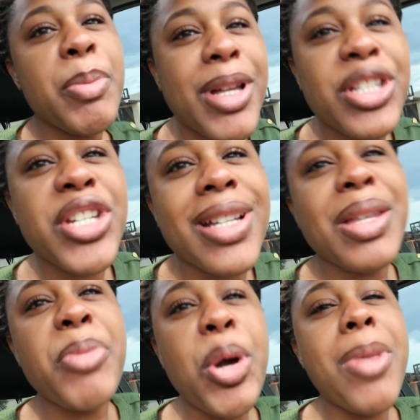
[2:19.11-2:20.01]
about to check
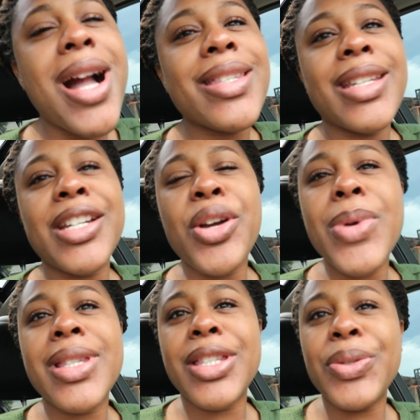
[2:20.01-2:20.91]
the mailbox and I know
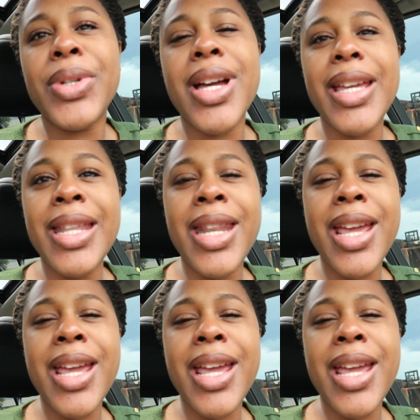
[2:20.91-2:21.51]
it's still not in